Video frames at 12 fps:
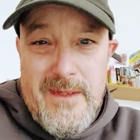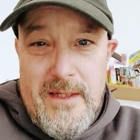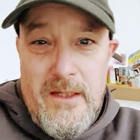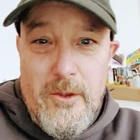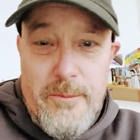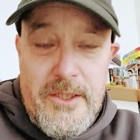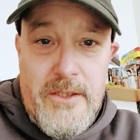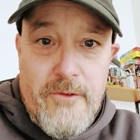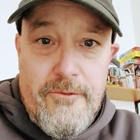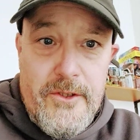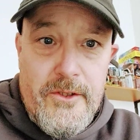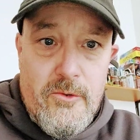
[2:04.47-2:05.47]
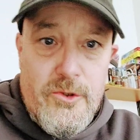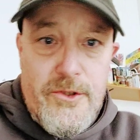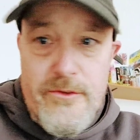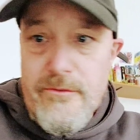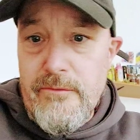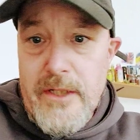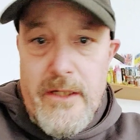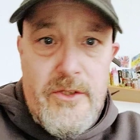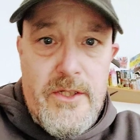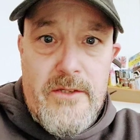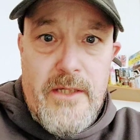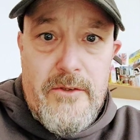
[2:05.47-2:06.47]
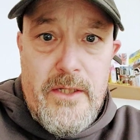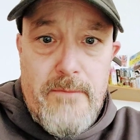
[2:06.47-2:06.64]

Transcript: A little bit self-indulgent. 6 out of